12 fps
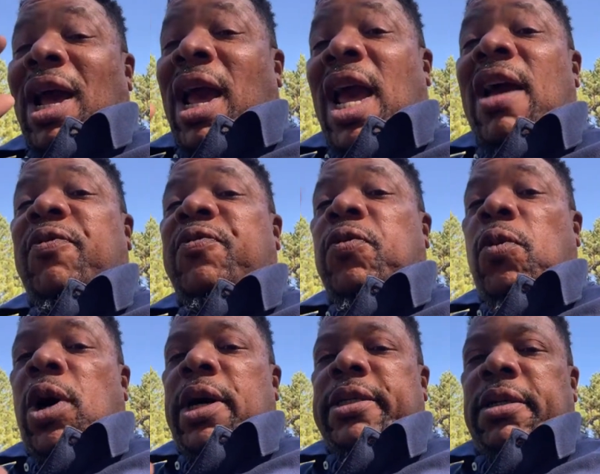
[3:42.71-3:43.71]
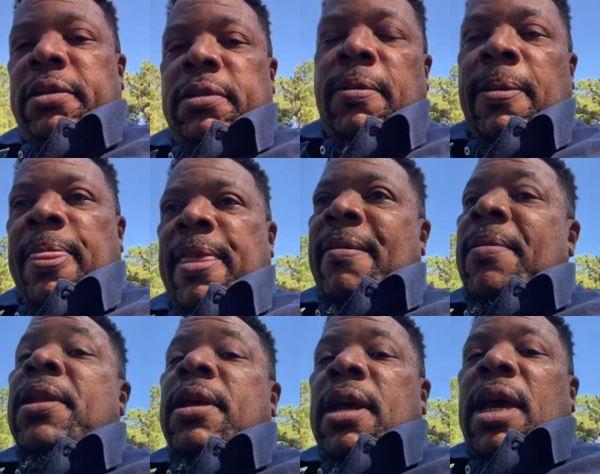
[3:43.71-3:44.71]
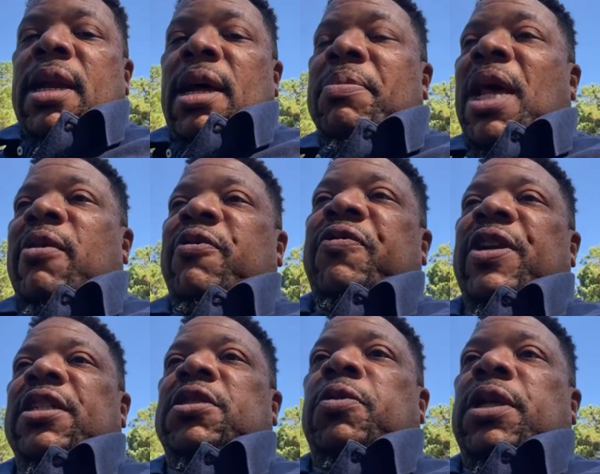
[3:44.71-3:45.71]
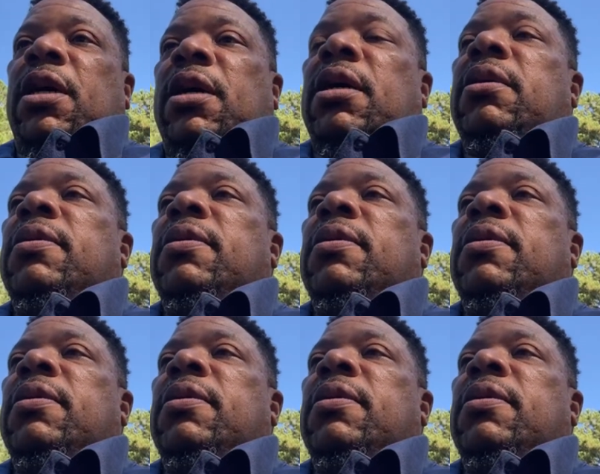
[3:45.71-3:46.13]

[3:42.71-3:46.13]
F1. And I'm not finished with her.